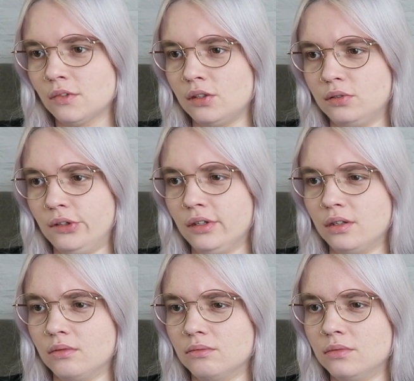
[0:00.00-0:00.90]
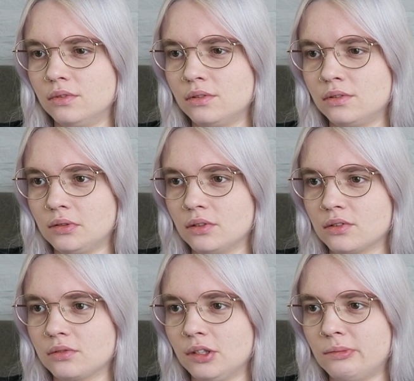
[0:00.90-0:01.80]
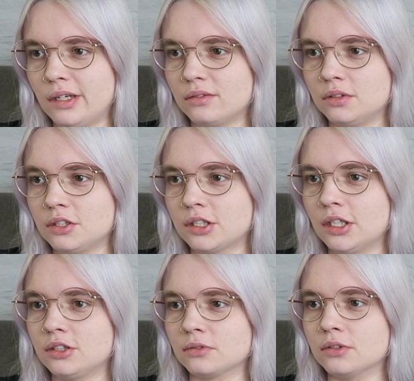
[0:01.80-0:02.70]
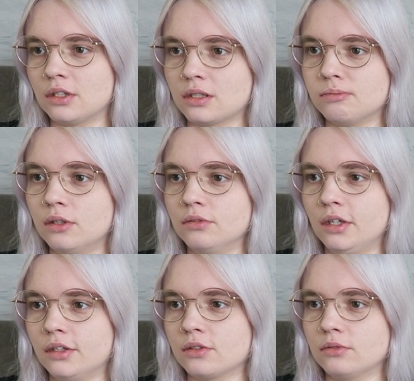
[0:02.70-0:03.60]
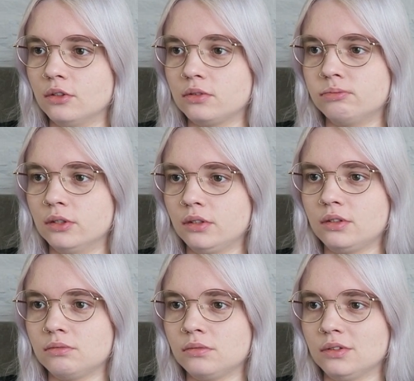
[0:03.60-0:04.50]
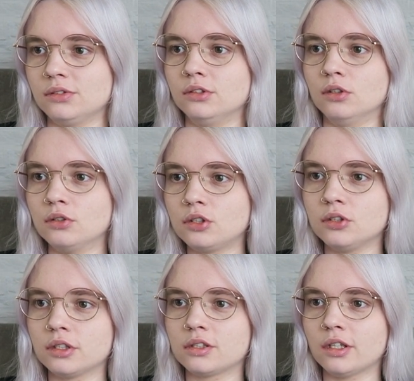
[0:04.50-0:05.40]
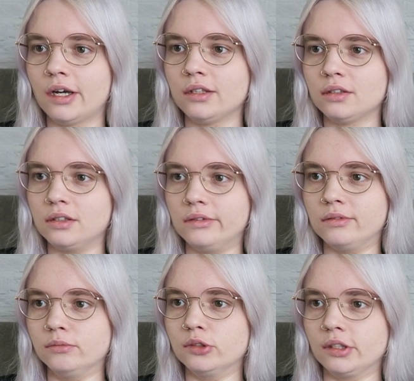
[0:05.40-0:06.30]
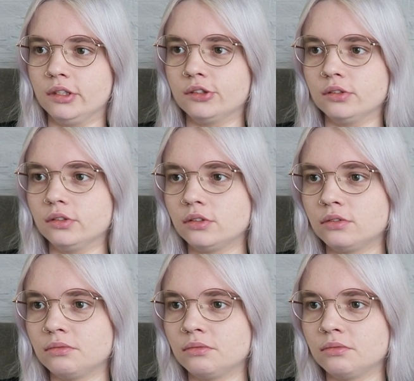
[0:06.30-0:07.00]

Oh damn. So it doesn't really matter which side you're on, it's both dangerous. But if you don't choose a side, it's even more dangerous.